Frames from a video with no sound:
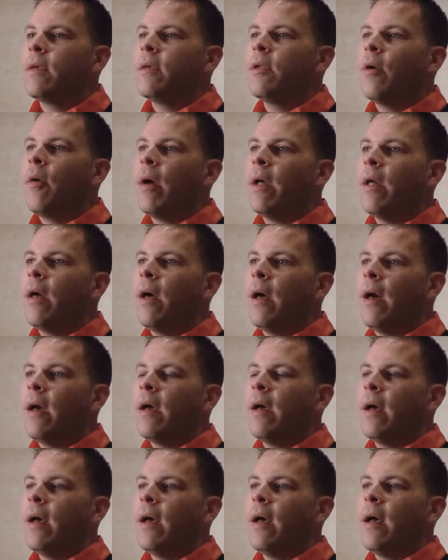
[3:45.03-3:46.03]

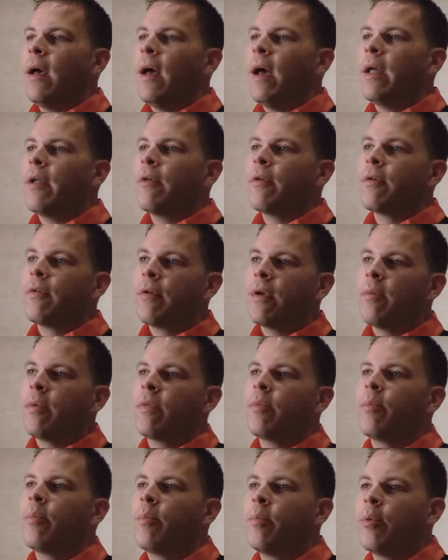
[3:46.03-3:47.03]
I don't agree
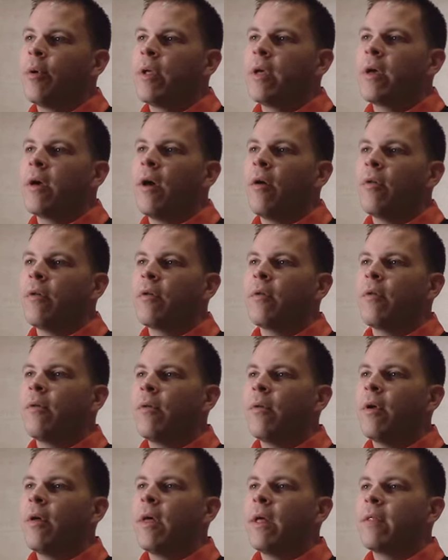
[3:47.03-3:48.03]
with putting colored
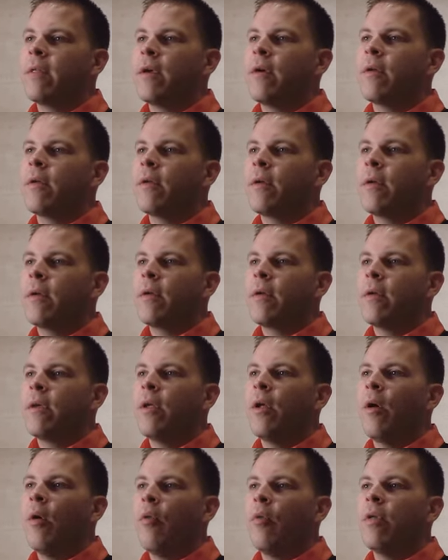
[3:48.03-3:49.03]
oil out there.
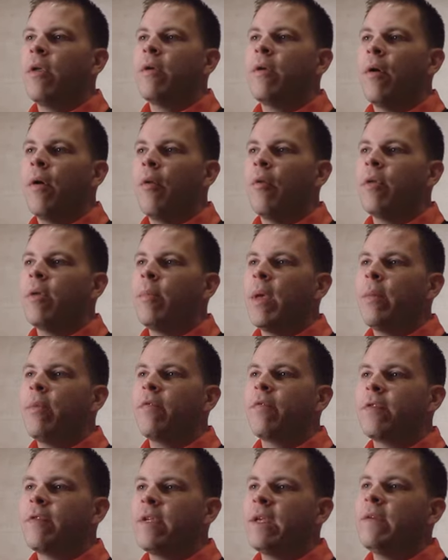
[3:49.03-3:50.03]
Only
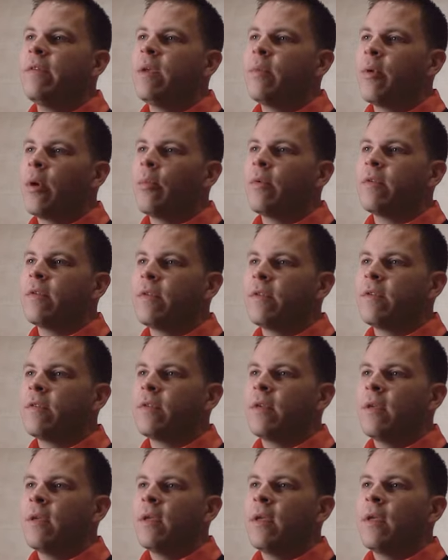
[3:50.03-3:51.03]
maybe for TV purposes.
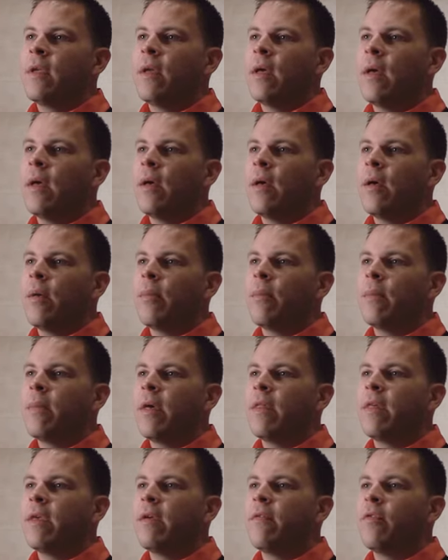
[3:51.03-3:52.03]

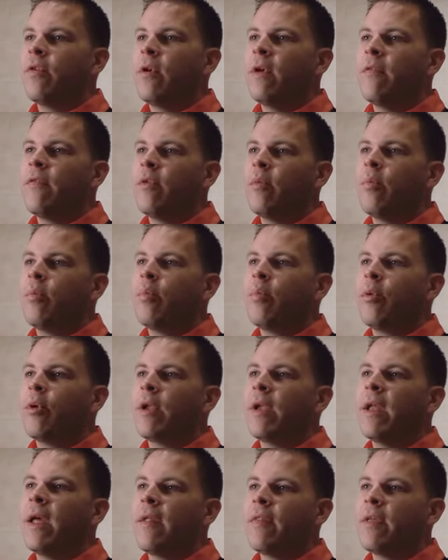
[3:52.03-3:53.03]
I think if you
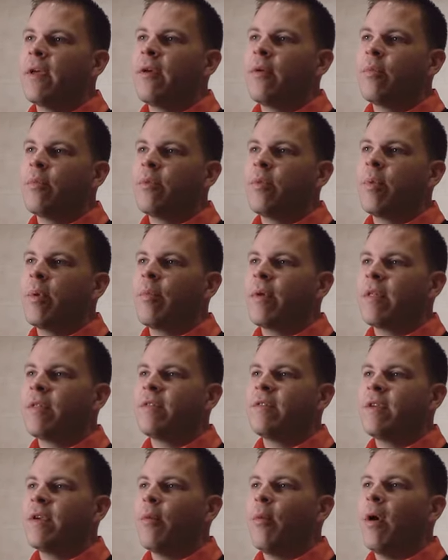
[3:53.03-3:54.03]
put it out there and so people can
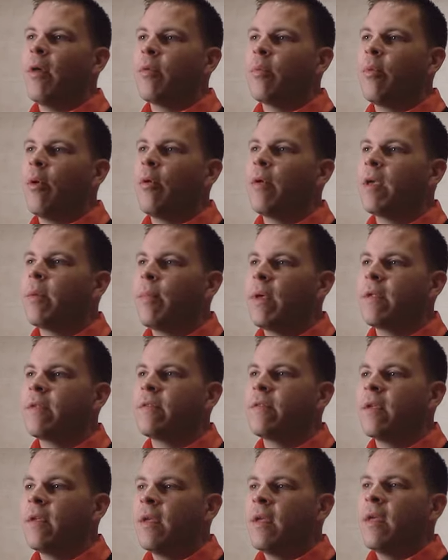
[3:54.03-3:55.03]
see it while they're bowling,
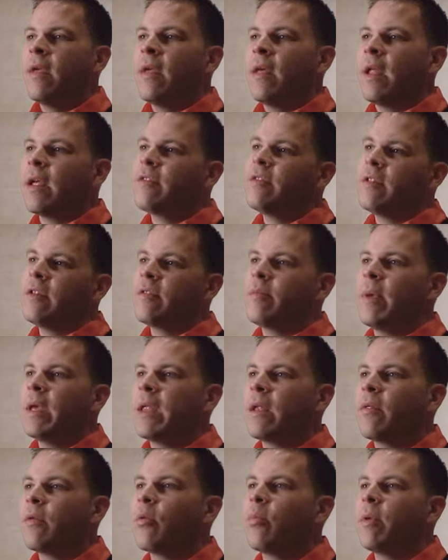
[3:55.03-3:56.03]
it actually does
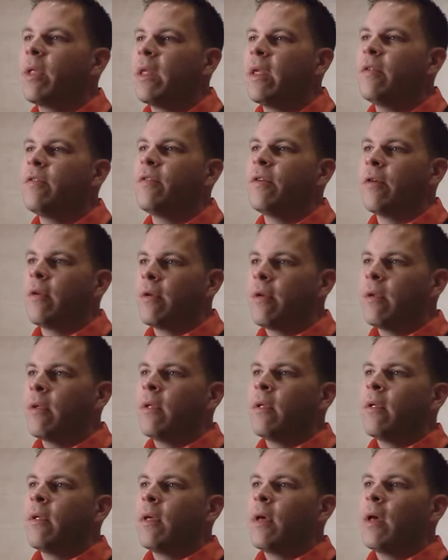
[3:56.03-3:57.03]
make it a little bit easier
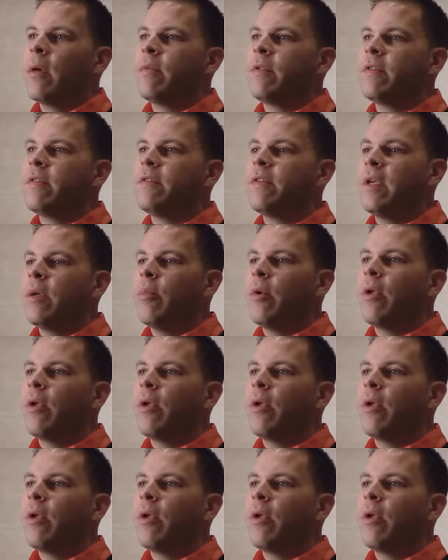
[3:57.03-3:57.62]
to see.